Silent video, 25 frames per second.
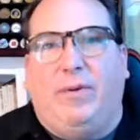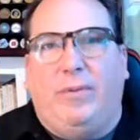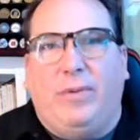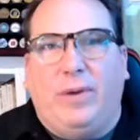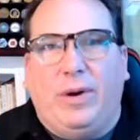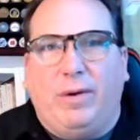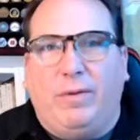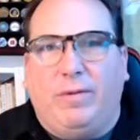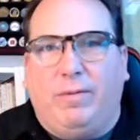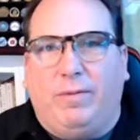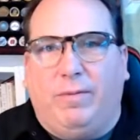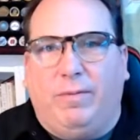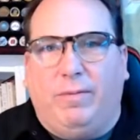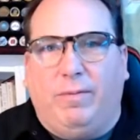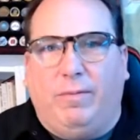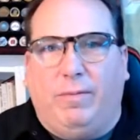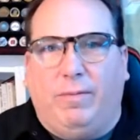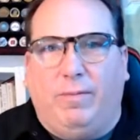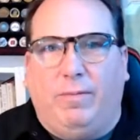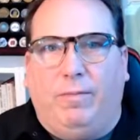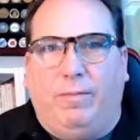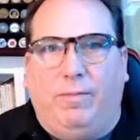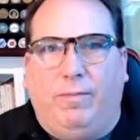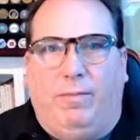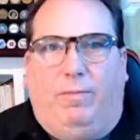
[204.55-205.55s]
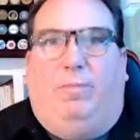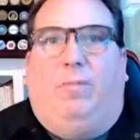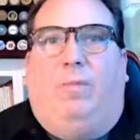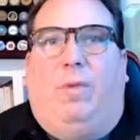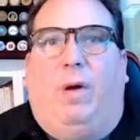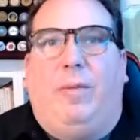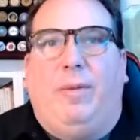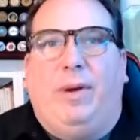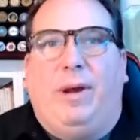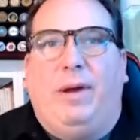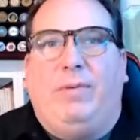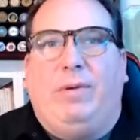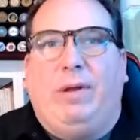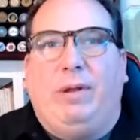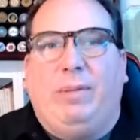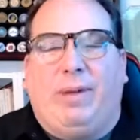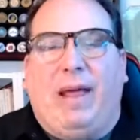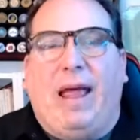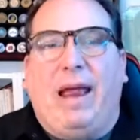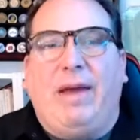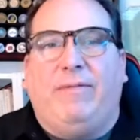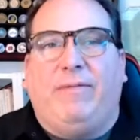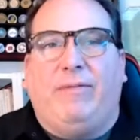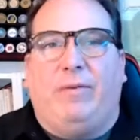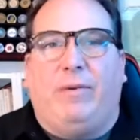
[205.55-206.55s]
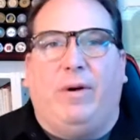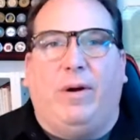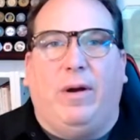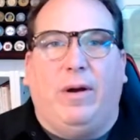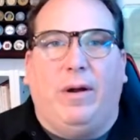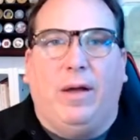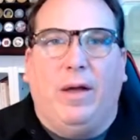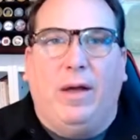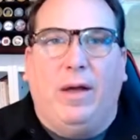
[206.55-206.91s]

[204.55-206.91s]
we didn't really plan for it.